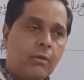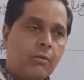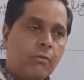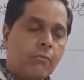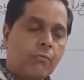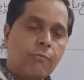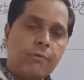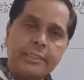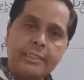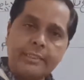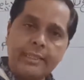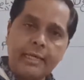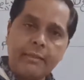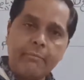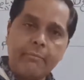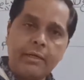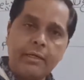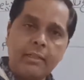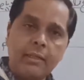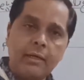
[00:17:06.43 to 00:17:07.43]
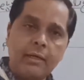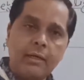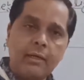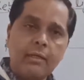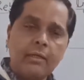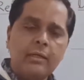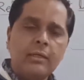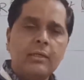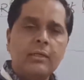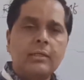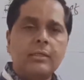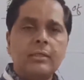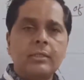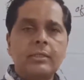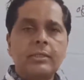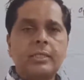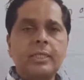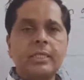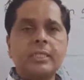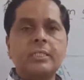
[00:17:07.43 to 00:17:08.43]
Which is that method?
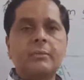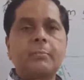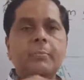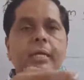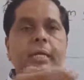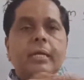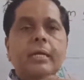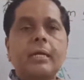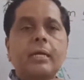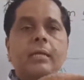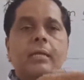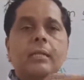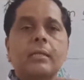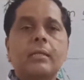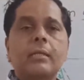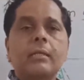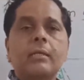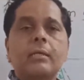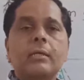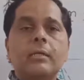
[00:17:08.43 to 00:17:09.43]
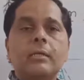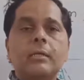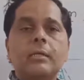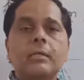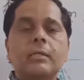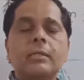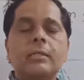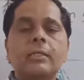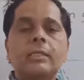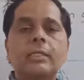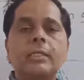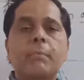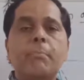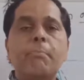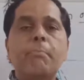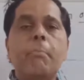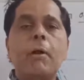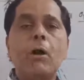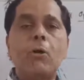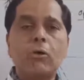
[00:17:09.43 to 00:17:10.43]
Just sprinkle
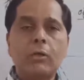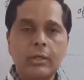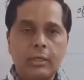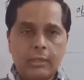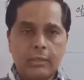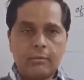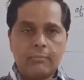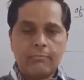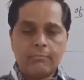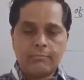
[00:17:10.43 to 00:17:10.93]
some powder.